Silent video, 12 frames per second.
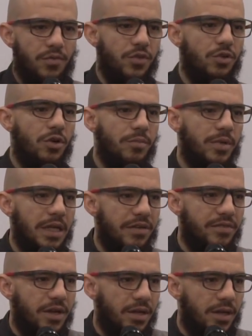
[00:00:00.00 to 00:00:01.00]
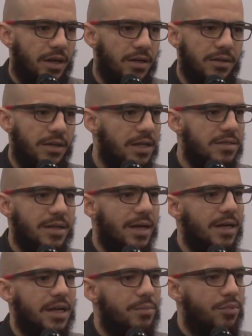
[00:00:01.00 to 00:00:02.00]
If you don't believe in Allah, it's
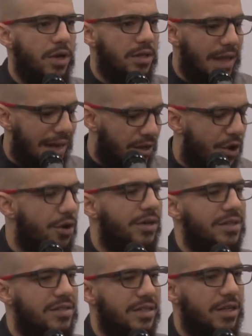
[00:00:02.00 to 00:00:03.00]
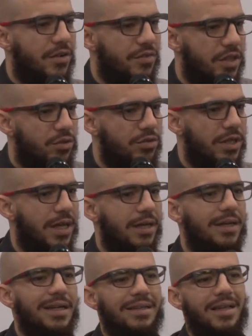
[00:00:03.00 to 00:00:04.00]
not going to that currency of the
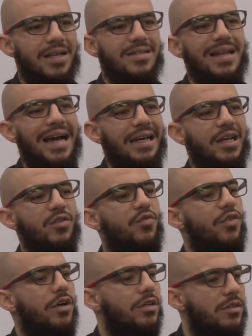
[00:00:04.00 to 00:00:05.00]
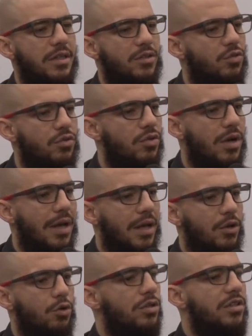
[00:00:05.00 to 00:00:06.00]
dunya does not convert into
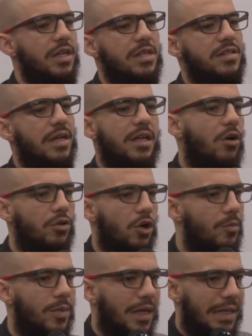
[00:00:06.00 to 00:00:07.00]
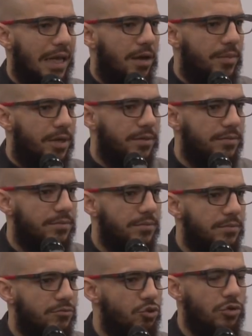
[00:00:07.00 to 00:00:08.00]
good deeds on Yawm al-Qiyam.
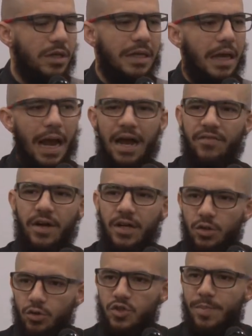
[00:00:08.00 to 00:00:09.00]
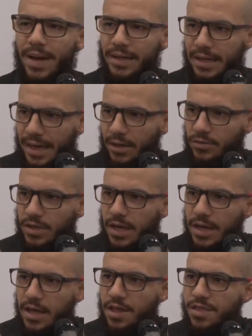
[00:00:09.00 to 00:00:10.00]
You can have a huge bank account.
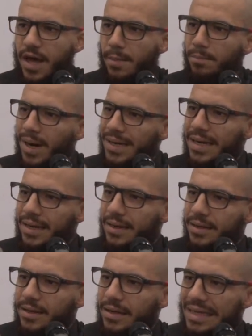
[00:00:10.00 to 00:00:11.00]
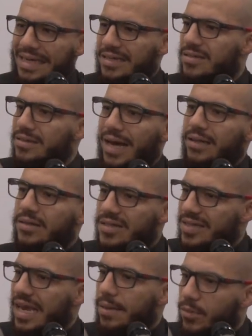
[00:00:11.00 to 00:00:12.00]
That money is not
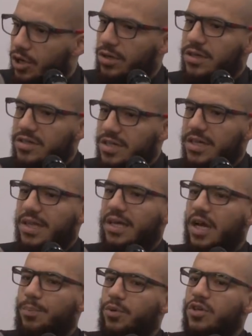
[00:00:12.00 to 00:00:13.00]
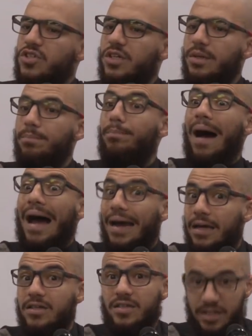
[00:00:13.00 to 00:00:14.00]
the same currency that a person
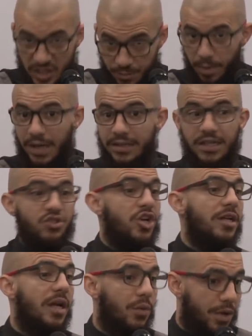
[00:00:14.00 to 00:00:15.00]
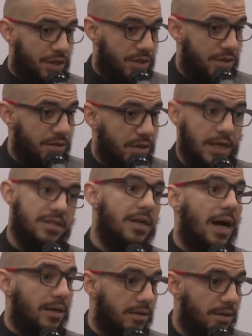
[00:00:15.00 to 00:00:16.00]
buys his spot in Jannah with. It's
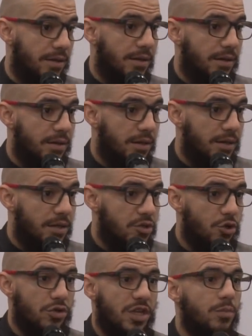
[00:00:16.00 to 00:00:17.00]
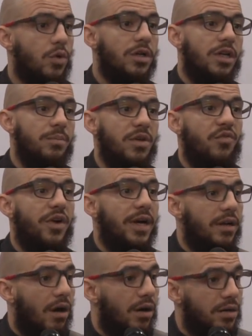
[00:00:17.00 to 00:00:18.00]
not. So someone can be
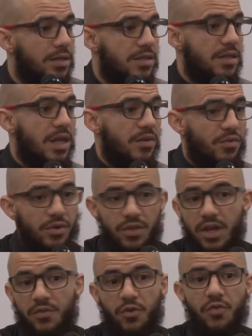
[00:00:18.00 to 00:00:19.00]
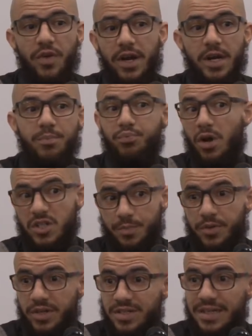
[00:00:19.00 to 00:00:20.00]
very honest and therefore very
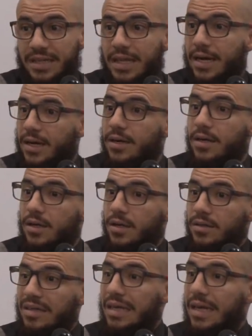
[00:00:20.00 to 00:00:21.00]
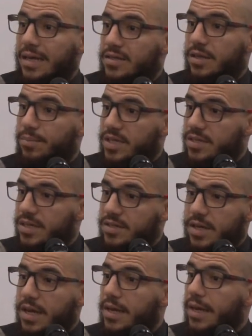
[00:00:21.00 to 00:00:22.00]
prosperous in their dealings and
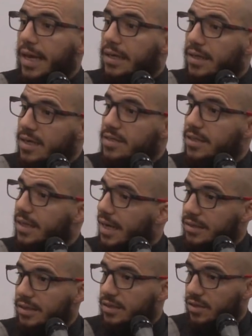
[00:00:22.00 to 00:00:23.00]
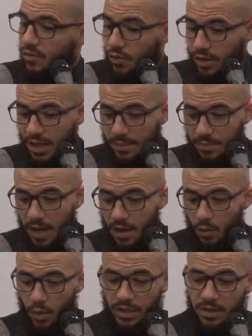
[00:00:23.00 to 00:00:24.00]
business. It doesn't cut it for them
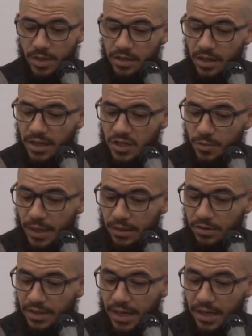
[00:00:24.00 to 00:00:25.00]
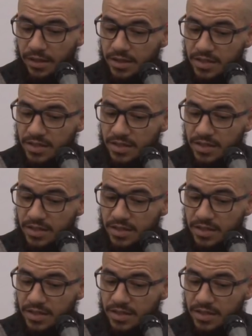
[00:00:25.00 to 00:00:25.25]
when they meet Allah subhanahu wa ta'ala.